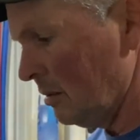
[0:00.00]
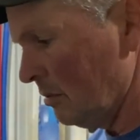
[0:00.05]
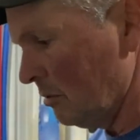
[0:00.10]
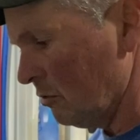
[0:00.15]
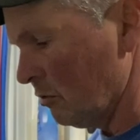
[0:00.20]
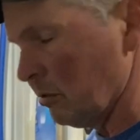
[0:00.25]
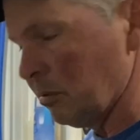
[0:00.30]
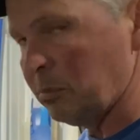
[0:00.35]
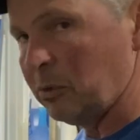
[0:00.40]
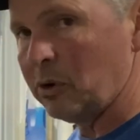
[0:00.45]

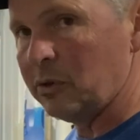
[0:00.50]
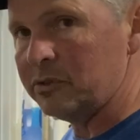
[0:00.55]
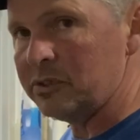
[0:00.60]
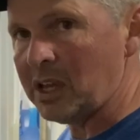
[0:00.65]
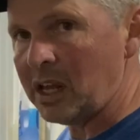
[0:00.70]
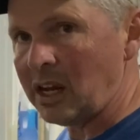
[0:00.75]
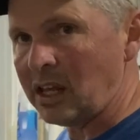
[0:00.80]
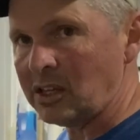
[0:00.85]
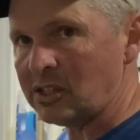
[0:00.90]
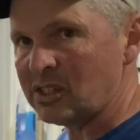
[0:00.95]
removes
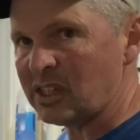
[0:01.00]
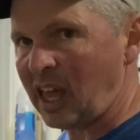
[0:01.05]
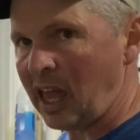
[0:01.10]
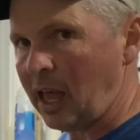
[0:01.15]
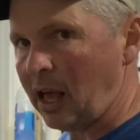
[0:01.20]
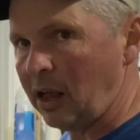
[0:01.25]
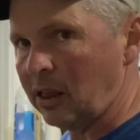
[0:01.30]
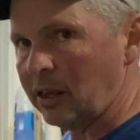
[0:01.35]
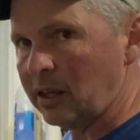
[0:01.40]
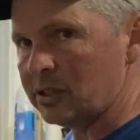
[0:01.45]
any
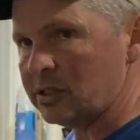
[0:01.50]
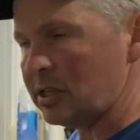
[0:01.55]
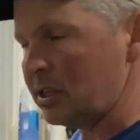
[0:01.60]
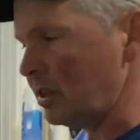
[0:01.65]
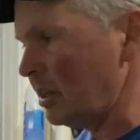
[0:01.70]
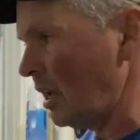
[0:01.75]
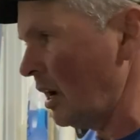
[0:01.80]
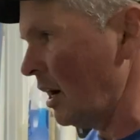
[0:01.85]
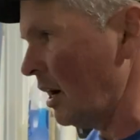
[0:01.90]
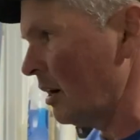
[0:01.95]
scale that's in
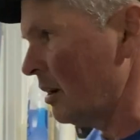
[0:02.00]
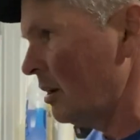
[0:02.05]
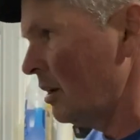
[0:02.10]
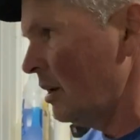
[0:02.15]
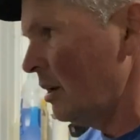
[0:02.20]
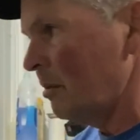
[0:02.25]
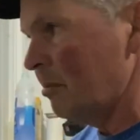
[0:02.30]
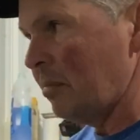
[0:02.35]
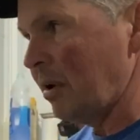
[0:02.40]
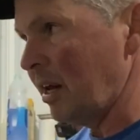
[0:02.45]
there.
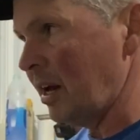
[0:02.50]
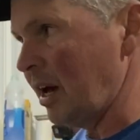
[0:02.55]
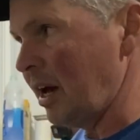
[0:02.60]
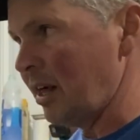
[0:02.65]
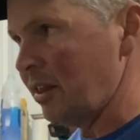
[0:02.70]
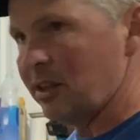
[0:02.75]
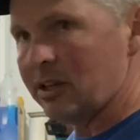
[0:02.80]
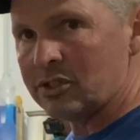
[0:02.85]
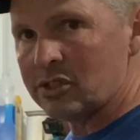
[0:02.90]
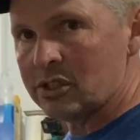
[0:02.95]

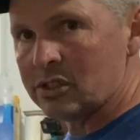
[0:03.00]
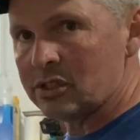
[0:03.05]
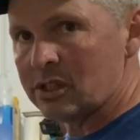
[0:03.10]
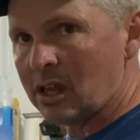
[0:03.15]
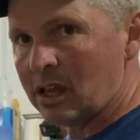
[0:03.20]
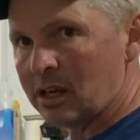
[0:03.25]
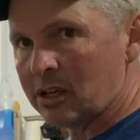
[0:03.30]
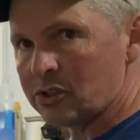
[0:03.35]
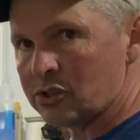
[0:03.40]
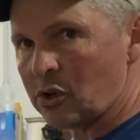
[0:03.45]
But this is
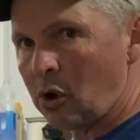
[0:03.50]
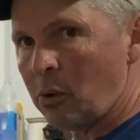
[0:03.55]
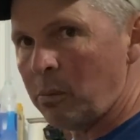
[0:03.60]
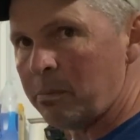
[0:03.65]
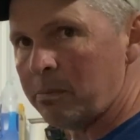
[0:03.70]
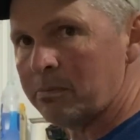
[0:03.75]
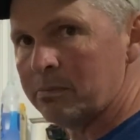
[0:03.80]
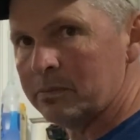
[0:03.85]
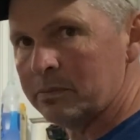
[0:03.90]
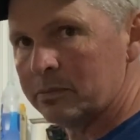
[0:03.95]
the soap,
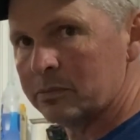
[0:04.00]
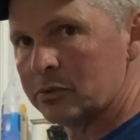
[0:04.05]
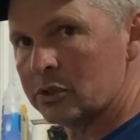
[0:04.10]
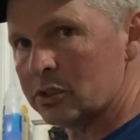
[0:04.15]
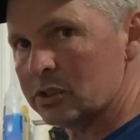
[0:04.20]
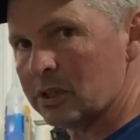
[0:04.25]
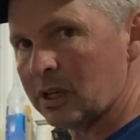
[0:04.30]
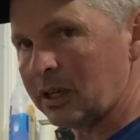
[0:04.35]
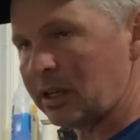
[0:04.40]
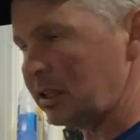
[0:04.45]

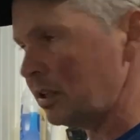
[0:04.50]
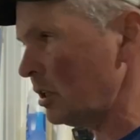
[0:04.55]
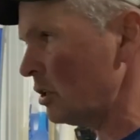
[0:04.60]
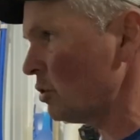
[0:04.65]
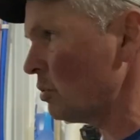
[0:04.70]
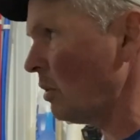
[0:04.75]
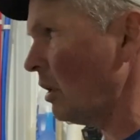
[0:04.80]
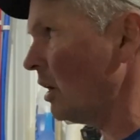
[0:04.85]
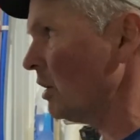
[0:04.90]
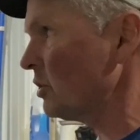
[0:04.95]
just like a
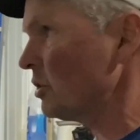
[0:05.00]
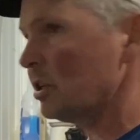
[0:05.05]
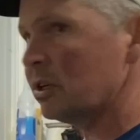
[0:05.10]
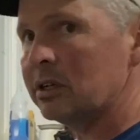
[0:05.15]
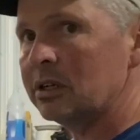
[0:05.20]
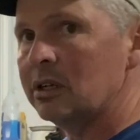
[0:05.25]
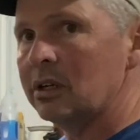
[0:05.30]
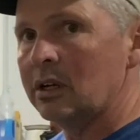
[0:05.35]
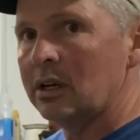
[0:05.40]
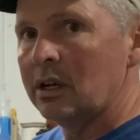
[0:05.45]
dishwasher.
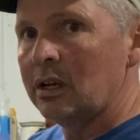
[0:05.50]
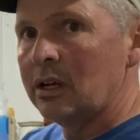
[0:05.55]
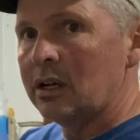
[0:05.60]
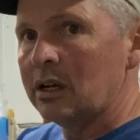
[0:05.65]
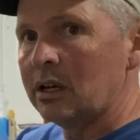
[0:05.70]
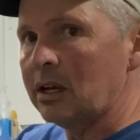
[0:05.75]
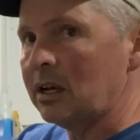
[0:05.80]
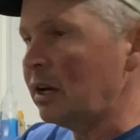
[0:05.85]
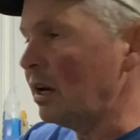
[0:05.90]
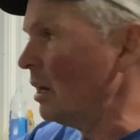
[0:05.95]

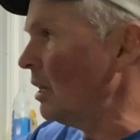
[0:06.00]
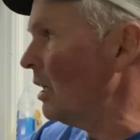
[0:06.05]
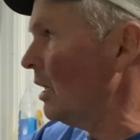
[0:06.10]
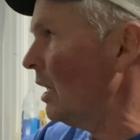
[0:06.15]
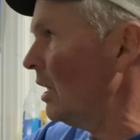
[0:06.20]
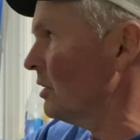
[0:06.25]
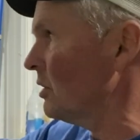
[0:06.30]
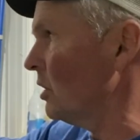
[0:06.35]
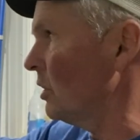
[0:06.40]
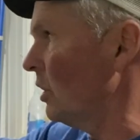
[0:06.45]
It
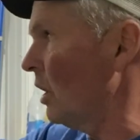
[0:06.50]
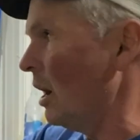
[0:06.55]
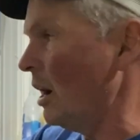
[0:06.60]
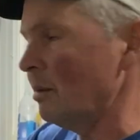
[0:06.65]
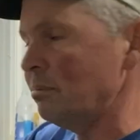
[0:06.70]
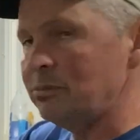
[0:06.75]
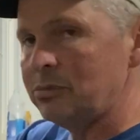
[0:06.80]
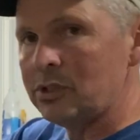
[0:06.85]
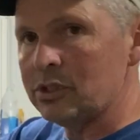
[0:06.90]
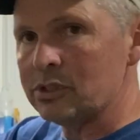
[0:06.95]
has a
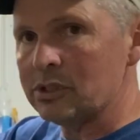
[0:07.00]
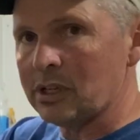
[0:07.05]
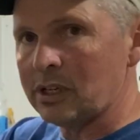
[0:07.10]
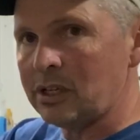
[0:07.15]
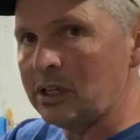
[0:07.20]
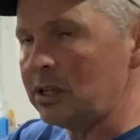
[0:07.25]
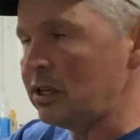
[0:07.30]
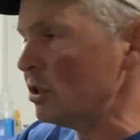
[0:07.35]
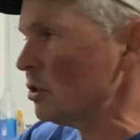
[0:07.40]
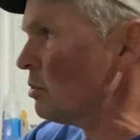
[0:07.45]
knob, just like
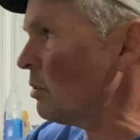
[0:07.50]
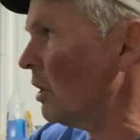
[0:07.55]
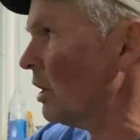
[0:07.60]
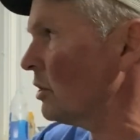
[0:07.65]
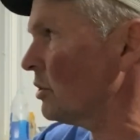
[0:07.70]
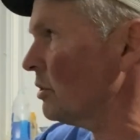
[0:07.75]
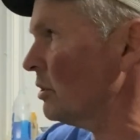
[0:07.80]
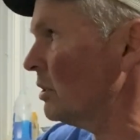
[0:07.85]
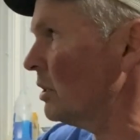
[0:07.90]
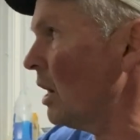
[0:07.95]
a
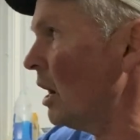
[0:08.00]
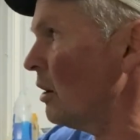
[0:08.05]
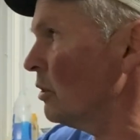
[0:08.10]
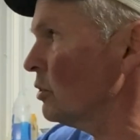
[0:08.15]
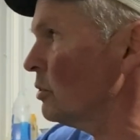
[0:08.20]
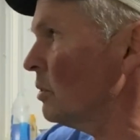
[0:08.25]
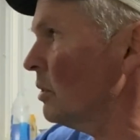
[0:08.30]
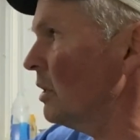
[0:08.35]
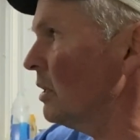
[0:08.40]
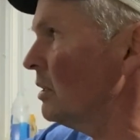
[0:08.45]
dishwasher in your house
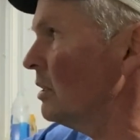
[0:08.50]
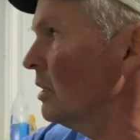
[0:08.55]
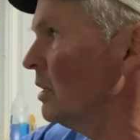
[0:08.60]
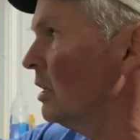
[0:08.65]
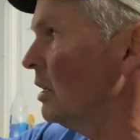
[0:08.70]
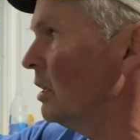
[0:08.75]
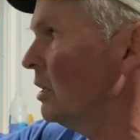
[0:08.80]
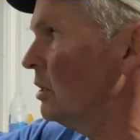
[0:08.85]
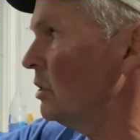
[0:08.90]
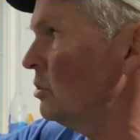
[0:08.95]
would.
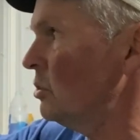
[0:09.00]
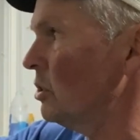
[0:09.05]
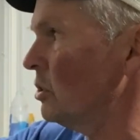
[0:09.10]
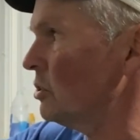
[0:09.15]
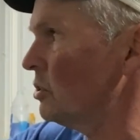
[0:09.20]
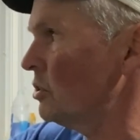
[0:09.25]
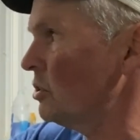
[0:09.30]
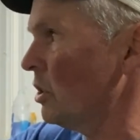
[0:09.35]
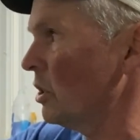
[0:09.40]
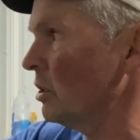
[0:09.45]
You
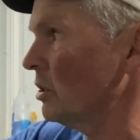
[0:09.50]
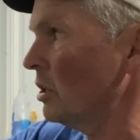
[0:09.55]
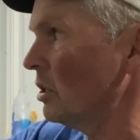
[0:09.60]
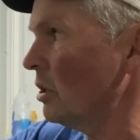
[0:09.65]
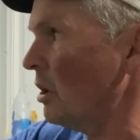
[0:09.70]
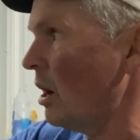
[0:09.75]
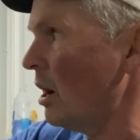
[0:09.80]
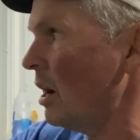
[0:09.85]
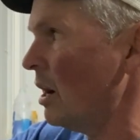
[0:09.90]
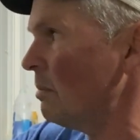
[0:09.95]
just turn the
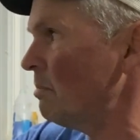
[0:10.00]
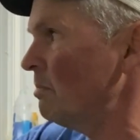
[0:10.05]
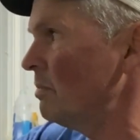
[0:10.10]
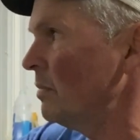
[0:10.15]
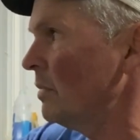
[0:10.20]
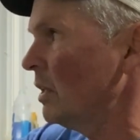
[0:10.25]
knob,